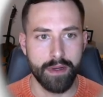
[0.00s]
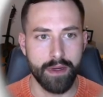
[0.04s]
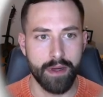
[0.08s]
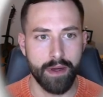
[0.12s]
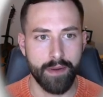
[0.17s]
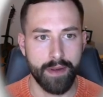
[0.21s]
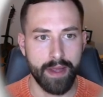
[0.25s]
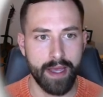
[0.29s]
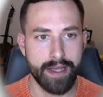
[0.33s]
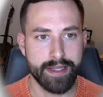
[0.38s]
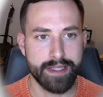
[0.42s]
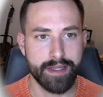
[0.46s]

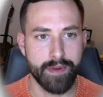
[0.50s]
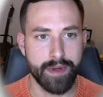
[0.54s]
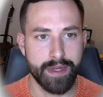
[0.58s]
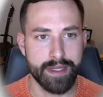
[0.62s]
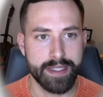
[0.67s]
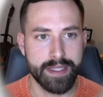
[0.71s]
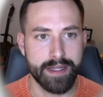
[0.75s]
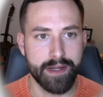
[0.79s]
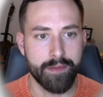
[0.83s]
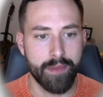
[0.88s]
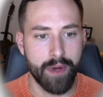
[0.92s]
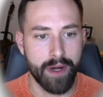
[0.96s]
Okay, so we can
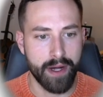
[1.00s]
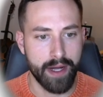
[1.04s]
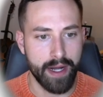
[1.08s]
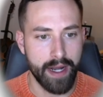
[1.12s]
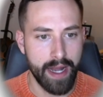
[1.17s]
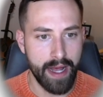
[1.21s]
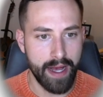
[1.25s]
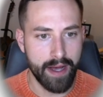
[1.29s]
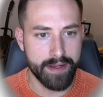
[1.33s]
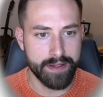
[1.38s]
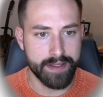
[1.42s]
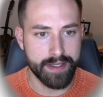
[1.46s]
see our market
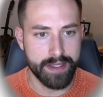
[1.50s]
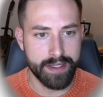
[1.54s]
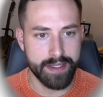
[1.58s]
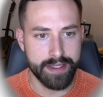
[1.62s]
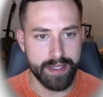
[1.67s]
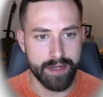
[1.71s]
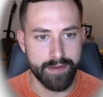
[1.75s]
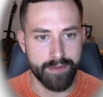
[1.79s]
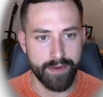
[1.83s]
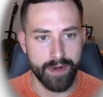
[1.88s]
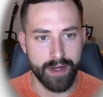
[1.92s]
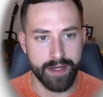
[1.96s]
analysis,
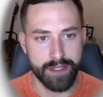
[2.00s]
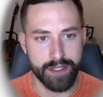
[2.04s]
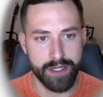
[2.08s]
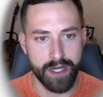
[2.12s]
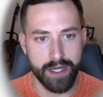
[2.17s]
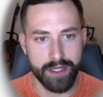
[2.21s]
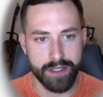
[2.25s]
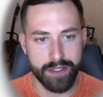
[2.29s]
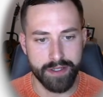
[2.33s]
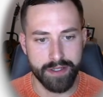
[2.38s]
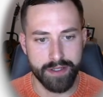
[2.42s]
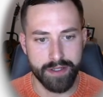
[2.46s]

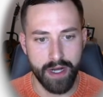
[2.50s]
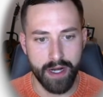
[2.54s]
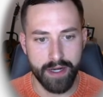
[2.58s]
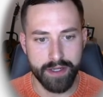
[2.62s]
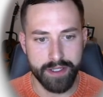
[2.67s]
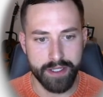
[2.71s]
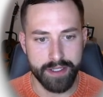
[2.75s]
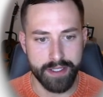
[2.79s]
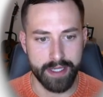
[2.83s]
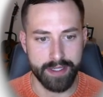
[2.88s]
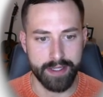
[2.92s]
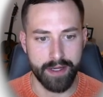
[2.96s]
differentiation
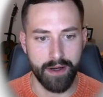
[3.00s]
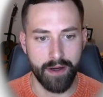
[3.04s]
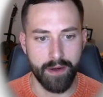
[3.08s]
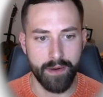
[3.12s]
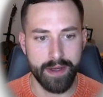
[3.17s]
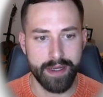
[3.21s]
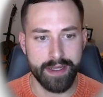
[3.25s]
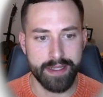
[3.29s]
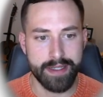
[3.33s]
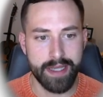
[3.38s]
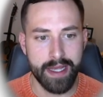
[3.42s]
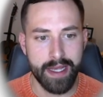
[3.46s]
strategies as
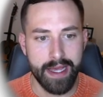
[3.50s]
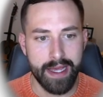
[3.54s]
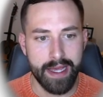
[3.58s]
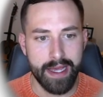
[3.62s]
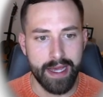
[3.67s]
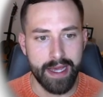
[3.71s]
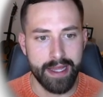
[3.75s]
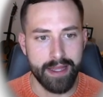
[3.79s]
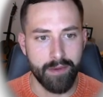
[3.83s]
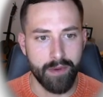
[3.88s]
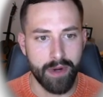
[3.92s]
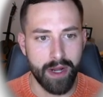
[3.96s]
always,
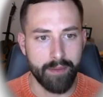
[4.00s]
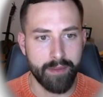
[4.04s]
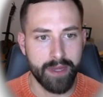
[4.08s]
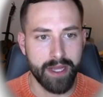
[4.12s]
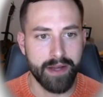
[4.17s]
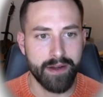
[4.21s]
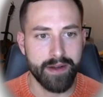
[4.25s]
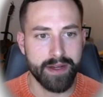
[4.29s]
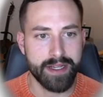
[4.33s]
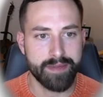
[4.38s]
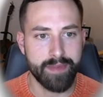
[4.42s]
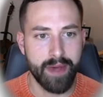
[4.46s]
and then what I'm
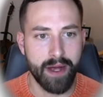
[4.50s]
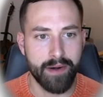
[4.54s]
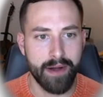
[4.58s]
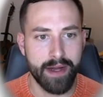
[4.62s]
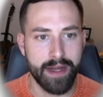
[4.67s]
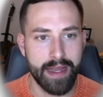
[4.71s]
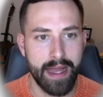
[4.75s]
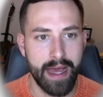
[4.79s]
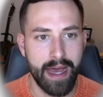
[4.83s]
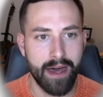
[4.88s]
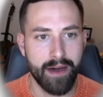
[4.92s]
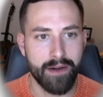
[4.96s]
curious about right
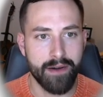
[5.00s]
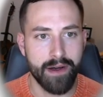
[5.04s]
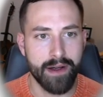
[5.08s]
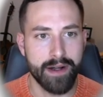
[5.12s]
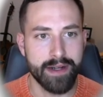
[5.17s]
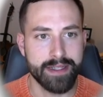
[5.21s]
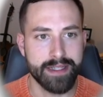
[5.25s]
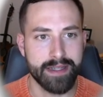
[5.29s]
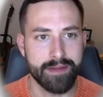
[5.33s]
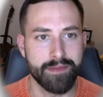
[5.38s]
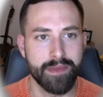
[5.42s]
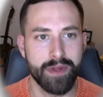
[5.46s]
now are
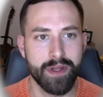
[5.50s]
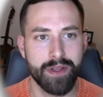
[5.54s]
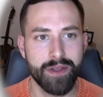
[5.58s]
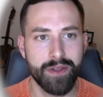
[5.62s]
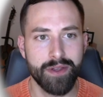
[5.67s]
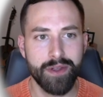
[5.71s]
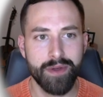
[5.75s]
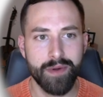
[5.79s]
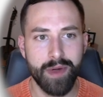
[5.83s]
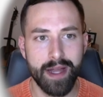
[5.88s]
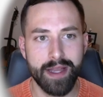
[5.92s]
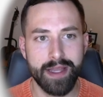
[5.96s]
some
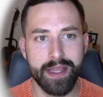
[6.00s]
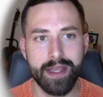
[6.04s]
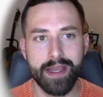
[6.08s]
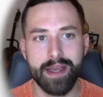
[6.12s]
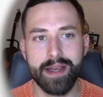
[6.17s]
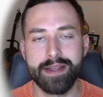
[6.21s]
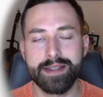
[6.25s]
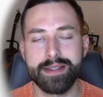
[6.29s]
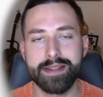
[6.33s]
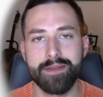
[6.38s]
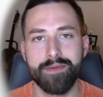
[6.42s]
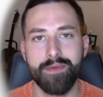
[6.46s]
new
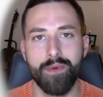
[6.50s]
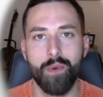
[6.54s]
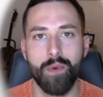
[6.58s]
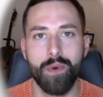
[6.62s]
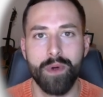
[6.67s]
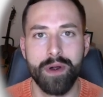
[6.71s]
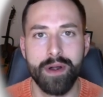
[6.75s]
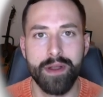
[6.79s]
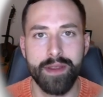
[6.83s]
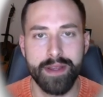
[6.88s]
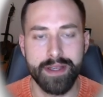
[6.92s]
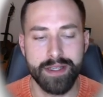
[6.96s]
ideas
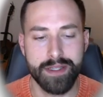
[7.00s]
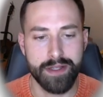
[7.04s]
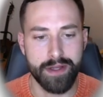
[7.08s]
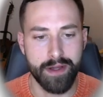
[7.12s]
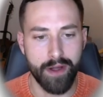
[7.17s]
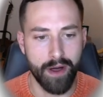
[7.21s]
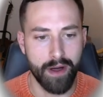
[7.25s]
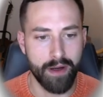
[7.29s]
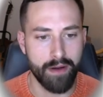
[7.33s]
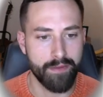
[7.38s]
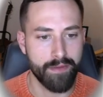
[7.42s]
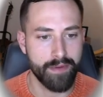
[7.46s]
for this
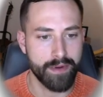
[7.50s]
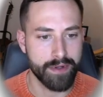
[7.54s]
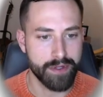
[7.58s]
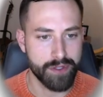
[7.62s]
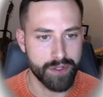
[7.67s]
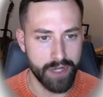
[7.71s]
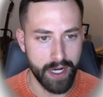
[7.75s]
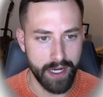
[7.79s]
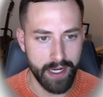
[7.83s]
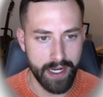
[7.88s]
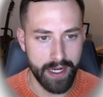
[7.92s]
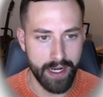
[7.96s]
golf
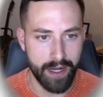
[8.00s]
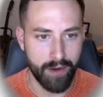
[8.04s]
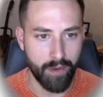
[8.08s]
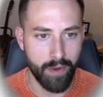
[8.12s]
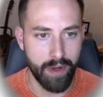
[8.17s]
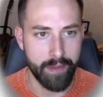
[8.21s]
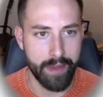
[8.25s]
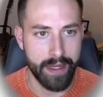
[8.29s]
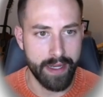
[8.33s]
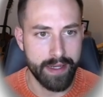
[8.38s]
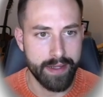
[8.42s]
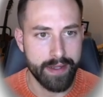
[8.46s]
training
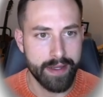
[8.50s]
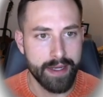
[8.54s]
equipment.